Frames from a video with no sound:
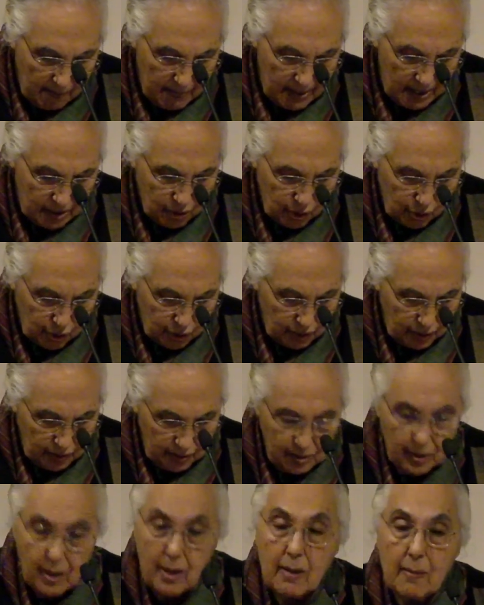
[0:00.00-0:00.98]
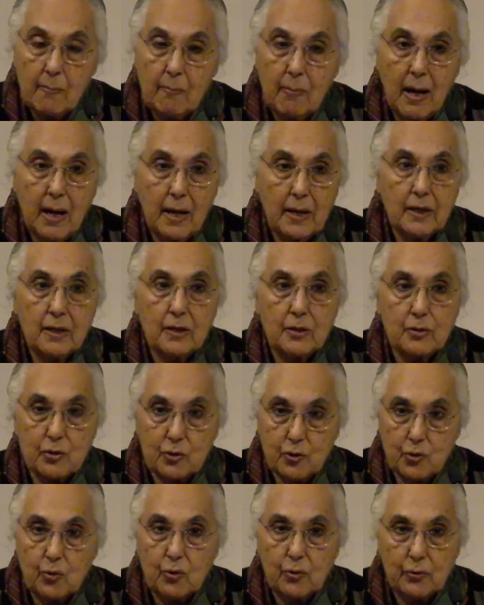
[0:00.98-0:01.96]
mentioned by
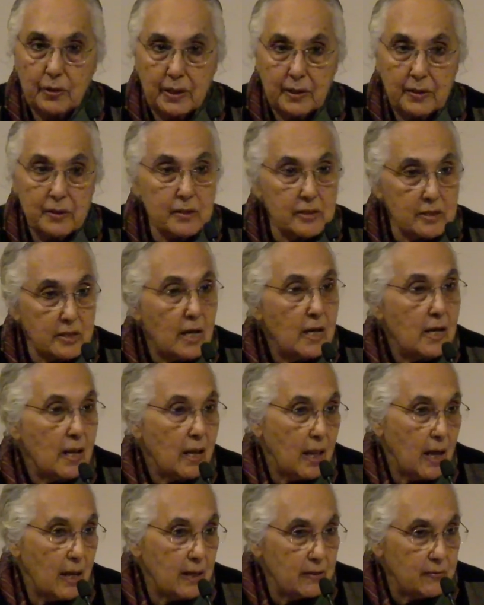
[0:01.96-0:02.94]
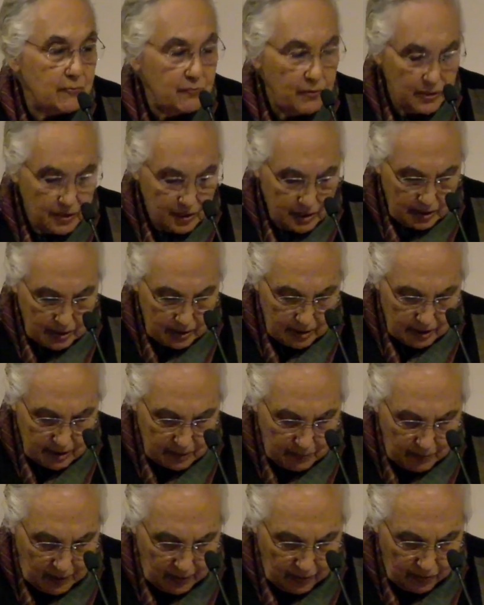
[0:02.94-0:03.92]
historians like Vincent
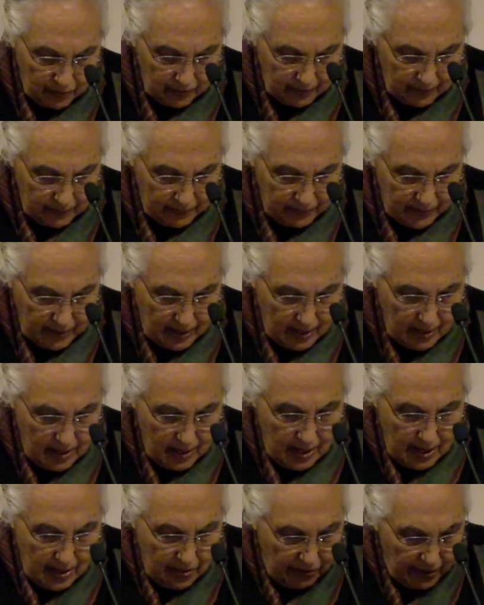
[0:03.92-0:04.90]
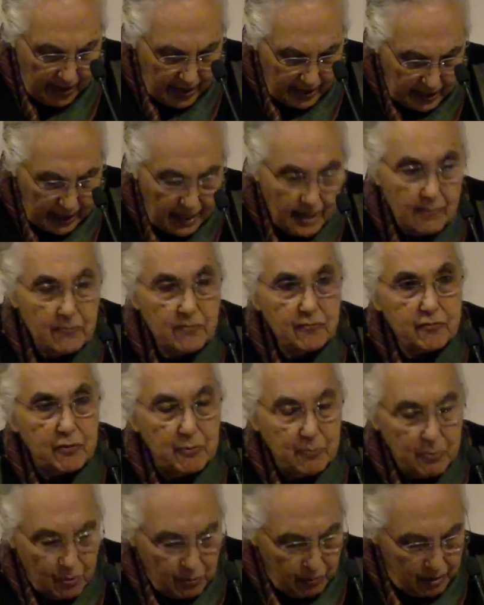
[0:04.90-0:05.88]
Smith. They came
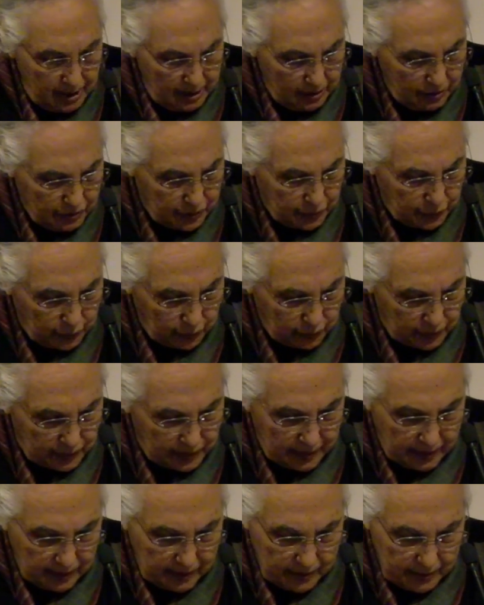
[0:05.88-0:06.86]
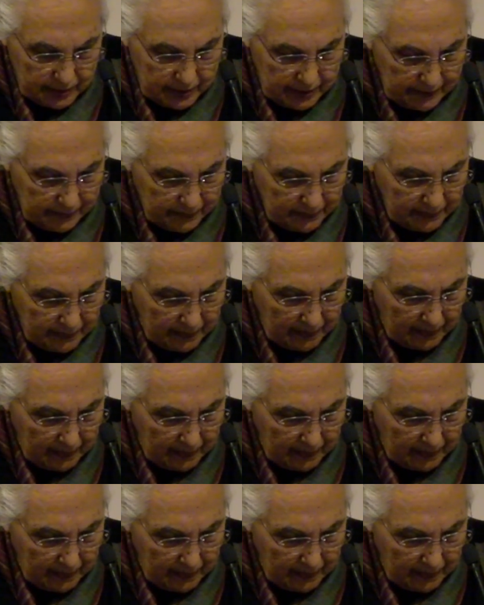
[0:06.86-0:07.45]
from Greek sources,